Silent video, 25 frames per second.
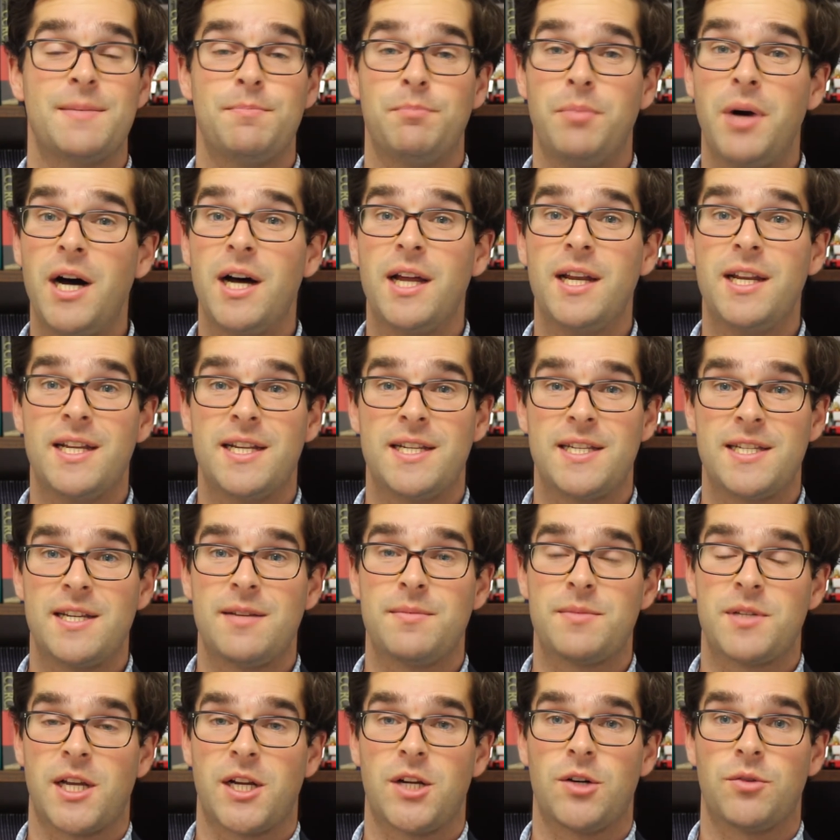But it
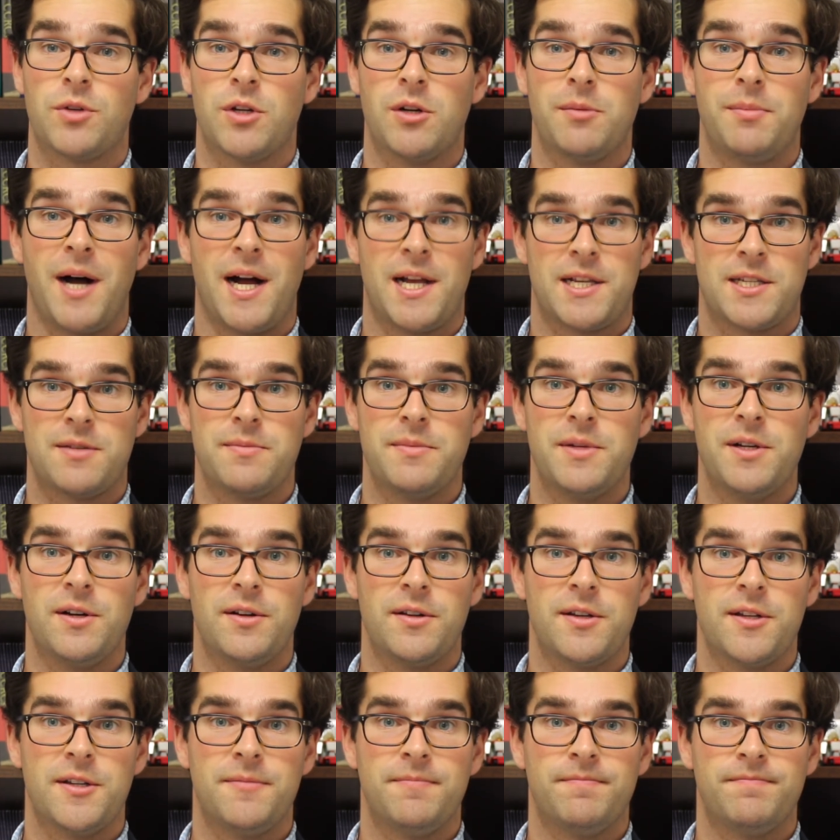seems like a real
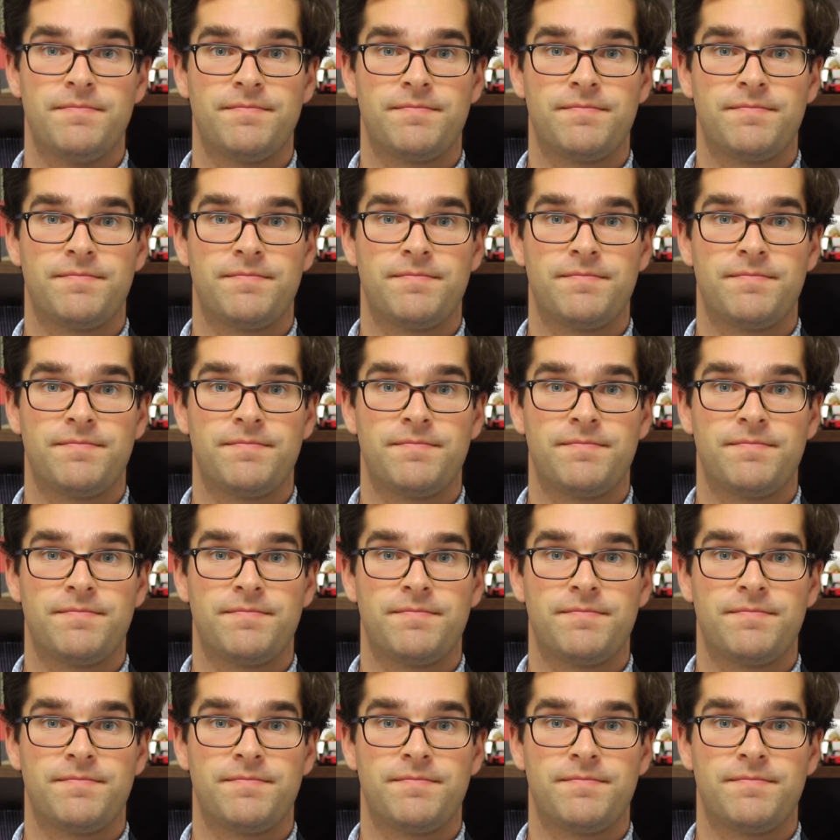possibility.